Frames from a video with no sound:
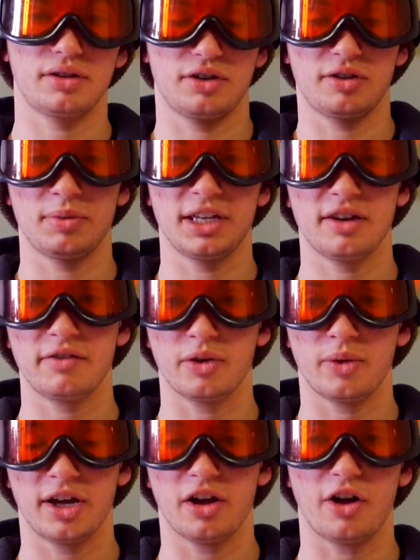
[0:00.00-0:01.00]
You can be
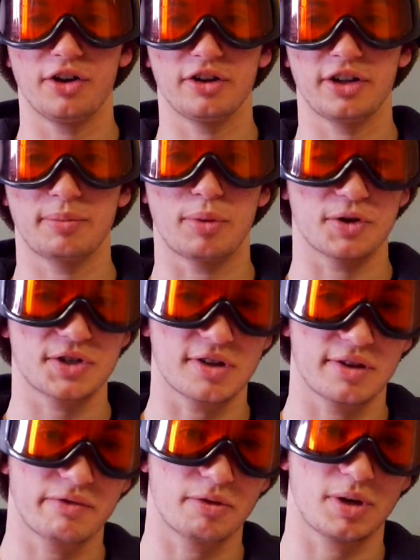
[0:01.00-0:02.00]
giving away all your like
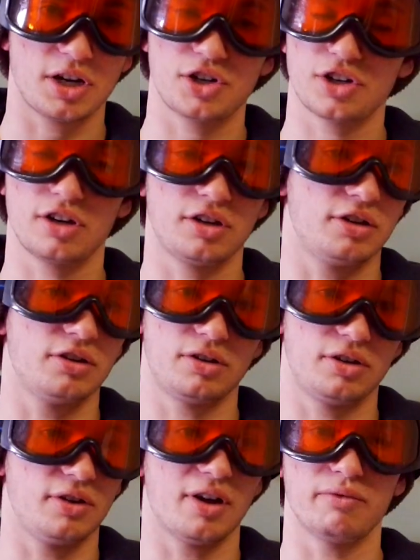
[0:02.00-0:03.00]
personal information.
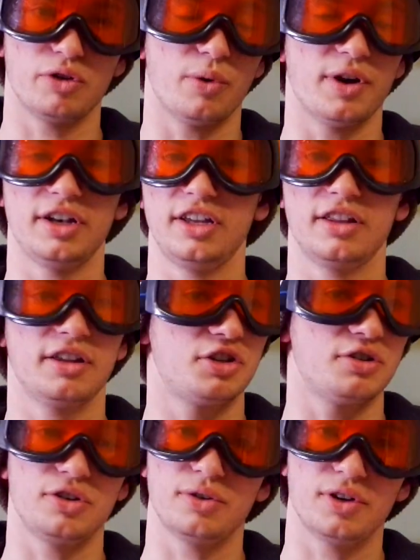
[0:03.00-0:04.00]
You have no idea
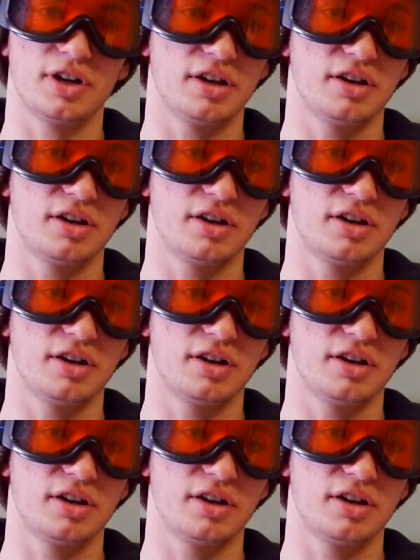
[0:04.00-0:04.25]
that you're doing